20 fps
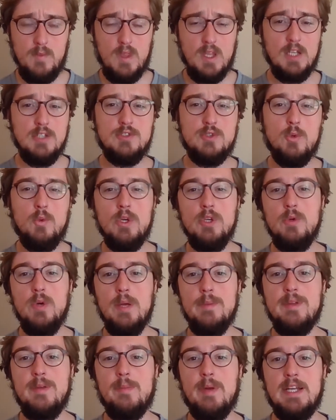So what do I
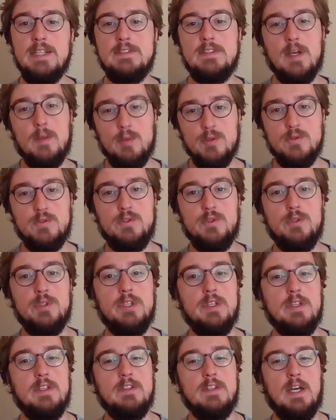mean by double duty
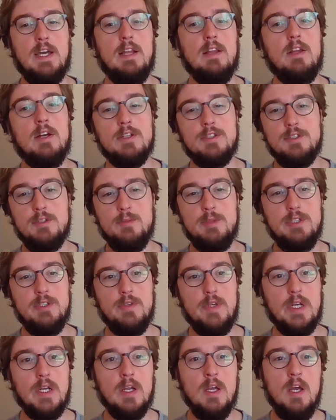that dialogue should be
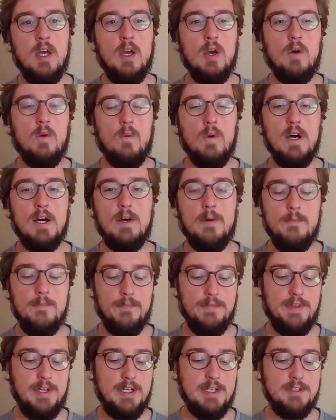doing? Well,
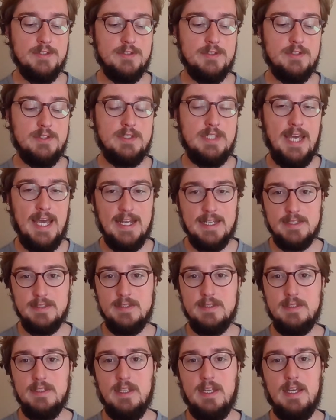there's
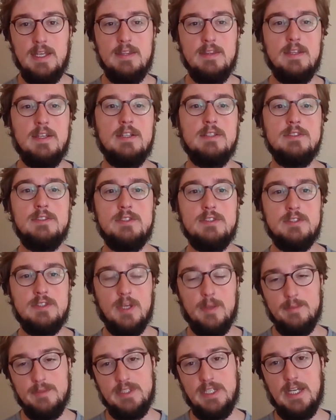text and there's
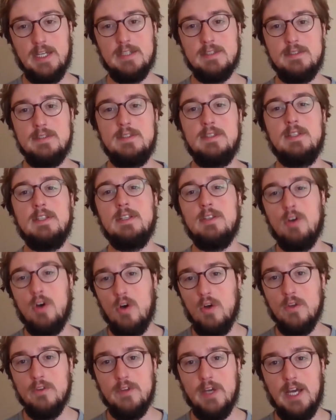subtext in
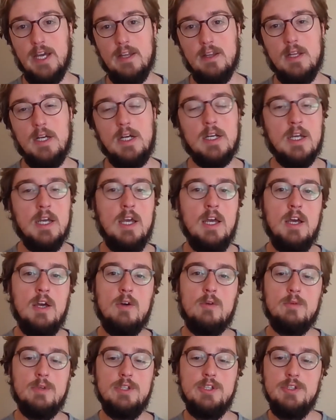all dialogue.
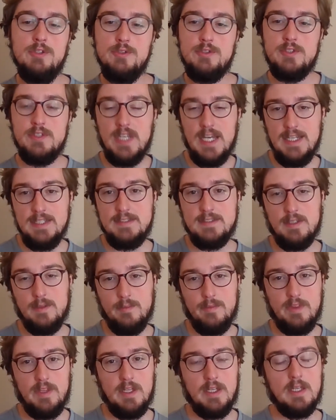When you say
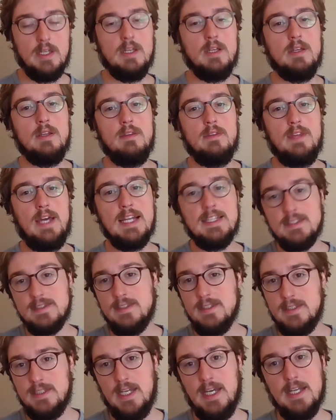something, that's
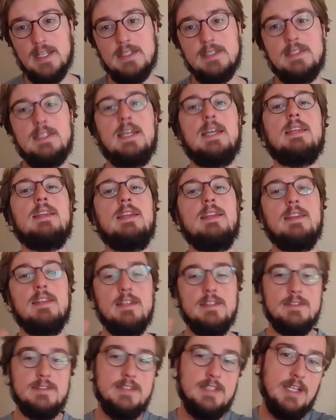the text. And then
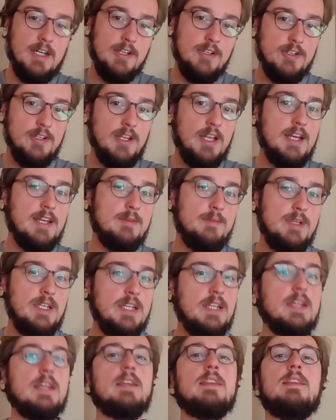there's the underlying
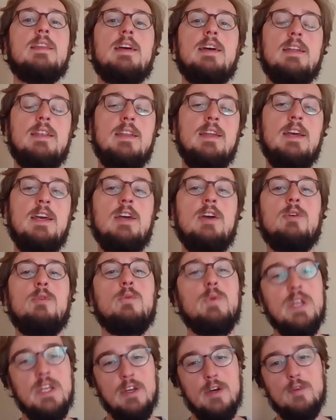meaning that
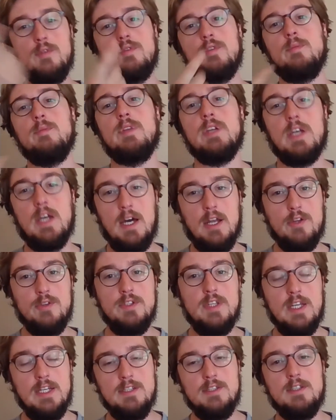we know from the
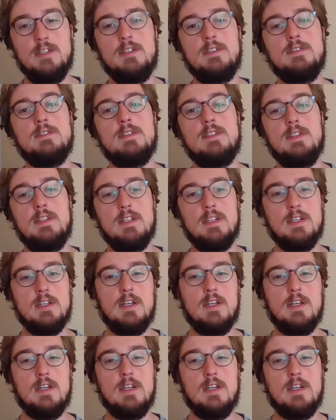connotations and the